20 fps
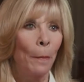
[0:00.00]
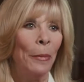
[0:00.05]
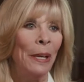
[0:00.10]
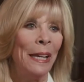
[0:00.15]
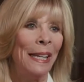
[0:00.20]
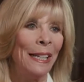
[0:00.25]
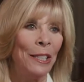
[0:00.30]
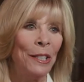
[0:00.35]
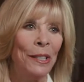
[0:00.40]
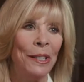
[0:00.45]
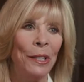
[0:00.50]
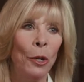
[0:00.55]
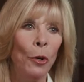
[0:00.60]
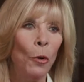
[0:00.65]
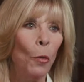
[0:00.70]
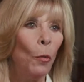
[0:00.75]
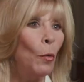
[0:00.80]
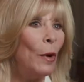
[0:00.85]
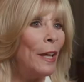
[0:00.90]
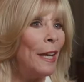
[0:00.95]
because
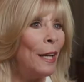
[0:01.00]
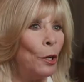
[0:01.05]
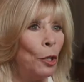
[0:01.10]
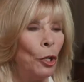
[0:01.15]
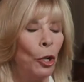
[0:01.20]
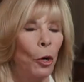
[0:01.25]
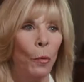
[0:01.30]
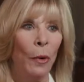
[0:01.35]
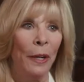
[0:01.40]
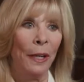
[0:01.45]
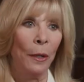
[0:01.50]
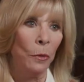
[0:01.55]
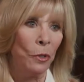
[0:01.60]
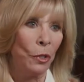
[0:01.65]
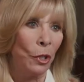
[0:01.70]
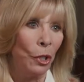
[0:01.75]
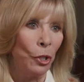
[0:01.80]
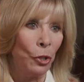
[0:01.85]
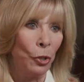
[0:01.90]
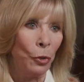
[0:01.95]
we didn't know what he
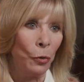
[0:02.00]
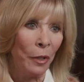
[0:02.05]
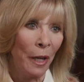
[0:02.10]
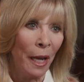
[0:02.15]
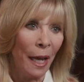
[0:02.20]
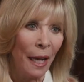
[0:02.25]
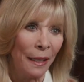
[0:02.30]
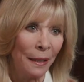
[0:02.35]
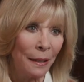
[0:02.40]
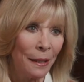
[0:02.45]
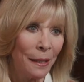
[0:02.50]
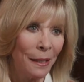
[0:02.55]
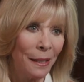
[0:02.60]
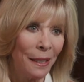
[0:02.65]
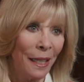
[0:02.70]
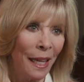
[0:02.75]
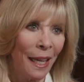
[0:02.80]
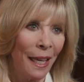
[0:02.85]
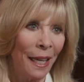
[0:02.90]
was going to do next.